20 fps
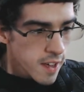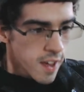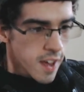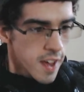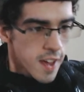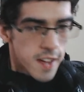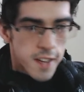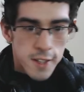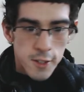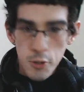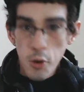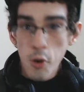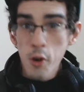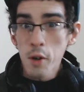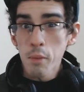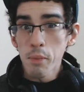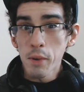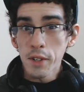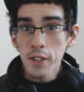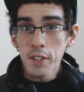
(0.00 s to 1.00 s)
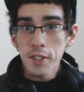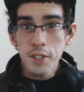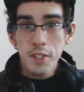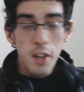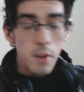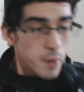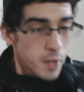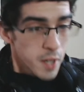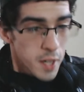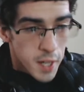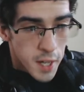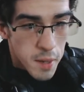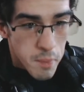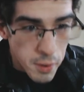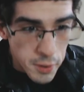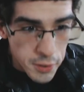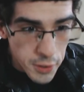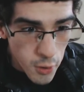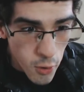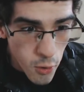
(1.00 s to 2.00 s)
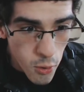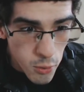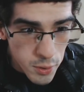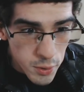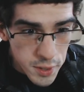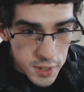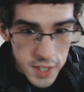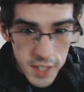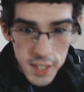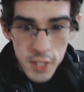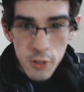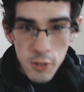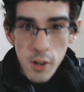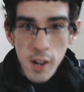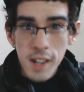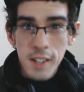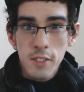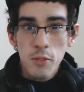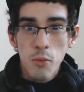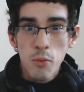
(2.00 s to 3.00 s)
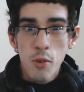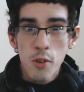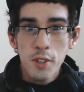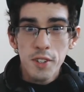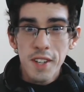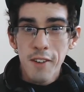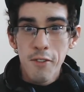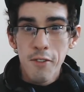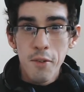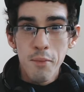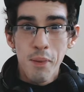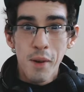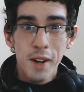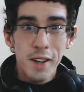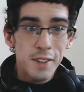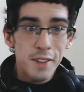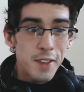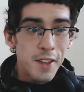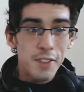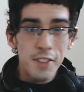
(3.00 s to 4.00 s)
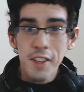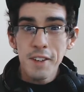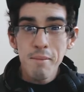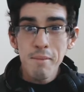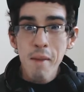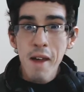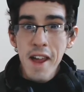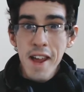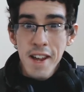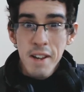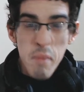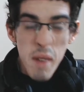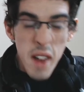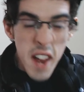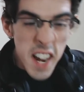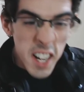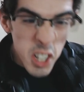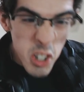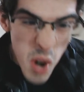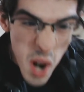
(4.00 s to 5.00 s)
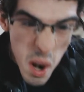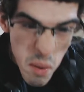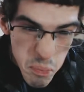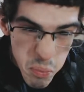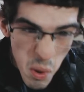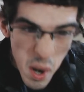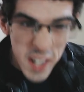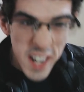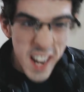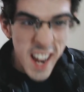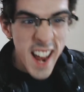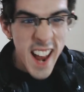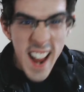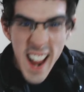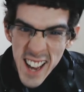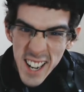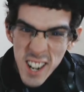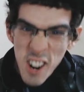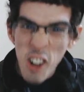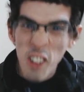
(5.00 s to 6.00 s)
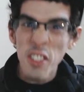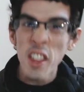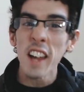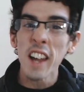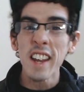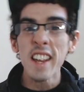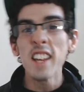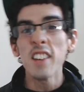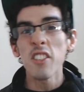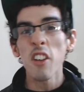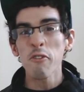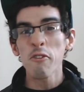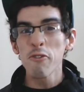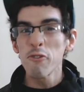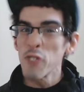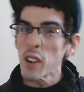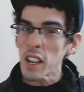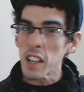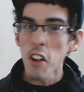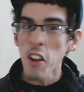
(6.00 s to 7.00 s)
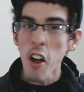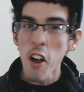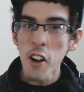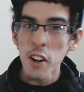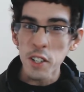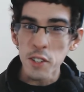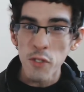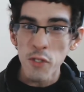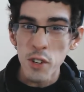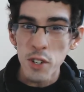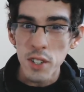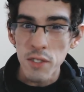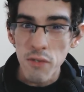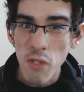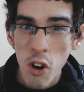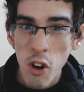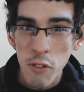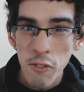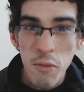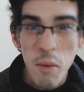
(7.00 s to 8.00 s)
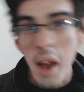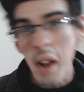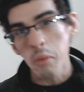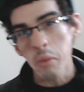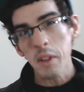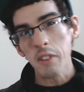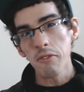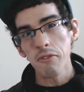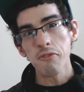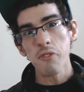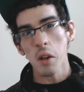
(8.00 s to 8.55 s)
sorry to bring this up, but the whole diss track towards everybody that they made, man, Crypt went in on that. He had the freaking hardest verse of all. I don't give a fuck what